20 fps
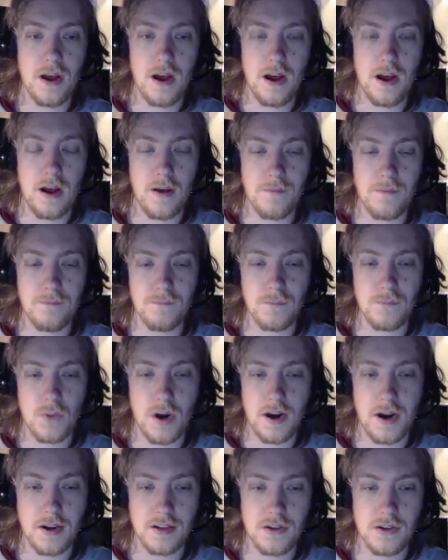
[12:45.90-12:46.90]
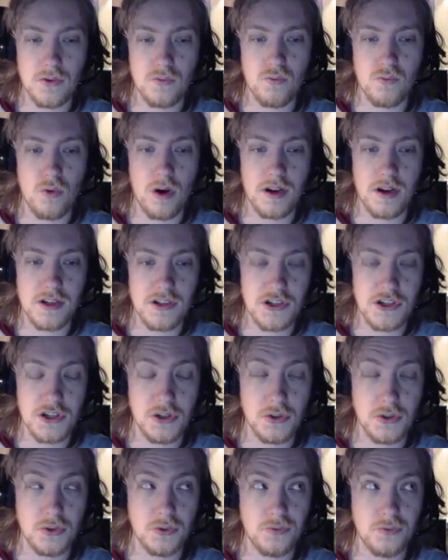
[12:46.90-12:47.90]
Where I do one
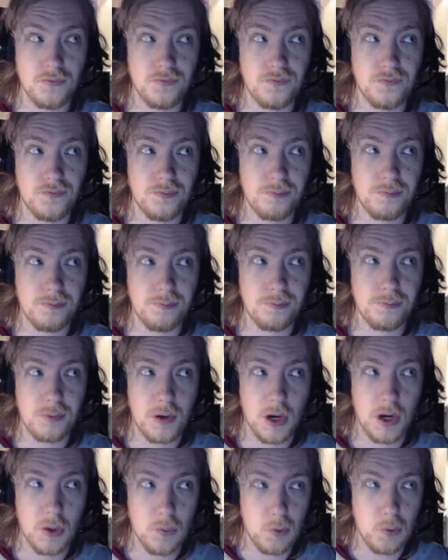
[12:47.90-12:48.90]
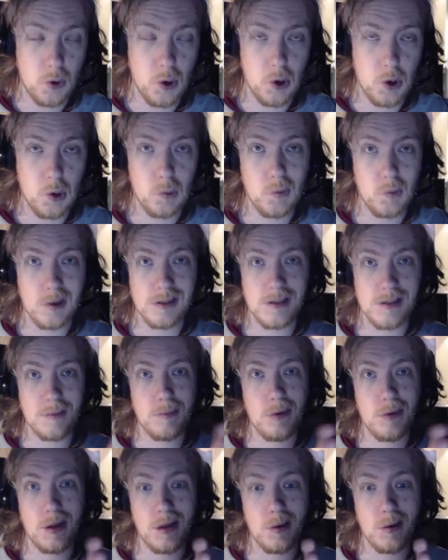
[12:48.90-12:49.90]
to Poliwhirl, one to
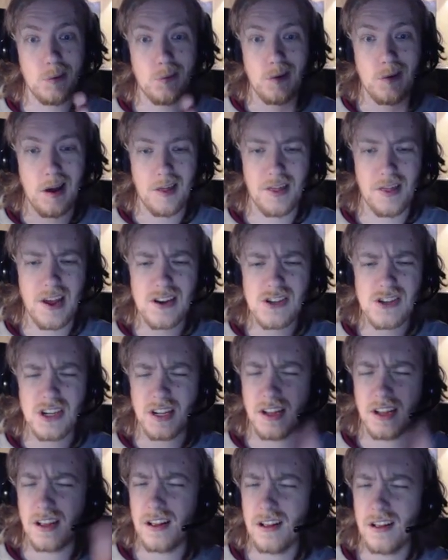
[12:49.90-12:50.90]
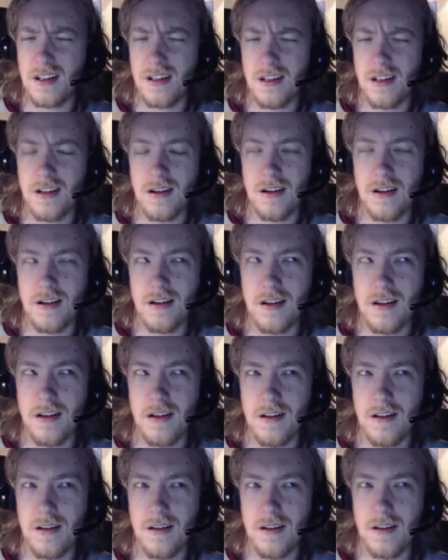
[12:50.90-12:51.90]
Poliwrath. Actually,
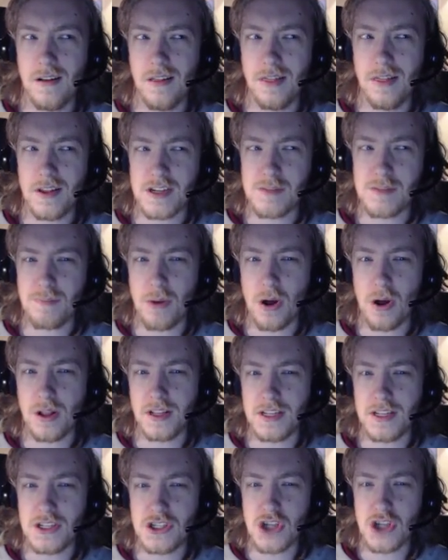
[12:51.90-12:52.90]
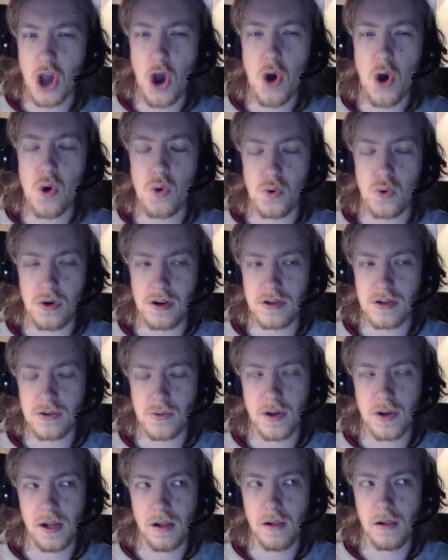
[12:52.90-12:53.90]
there's Politoad
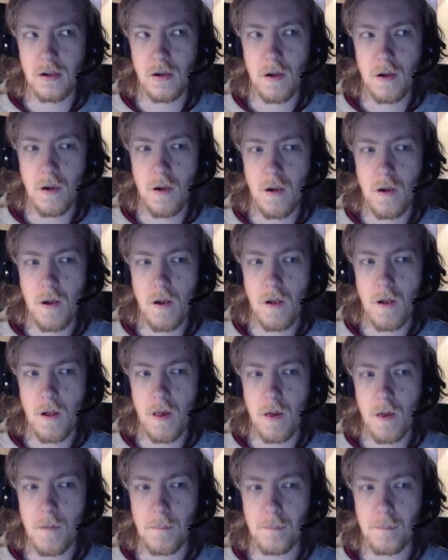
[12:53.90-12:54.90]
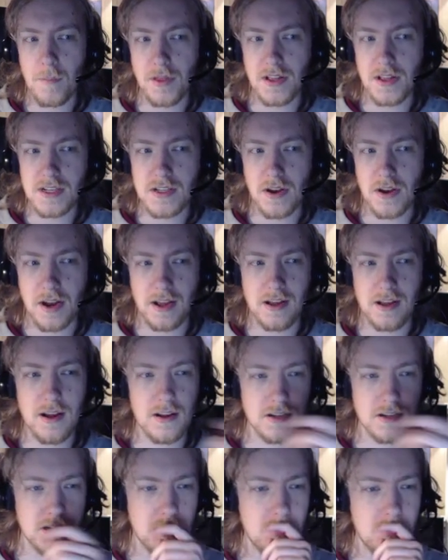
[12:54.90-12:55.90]
as well. But that's not in
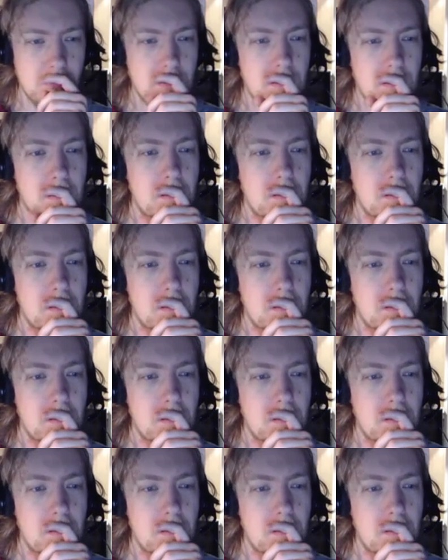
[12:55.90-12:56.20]
Kanto.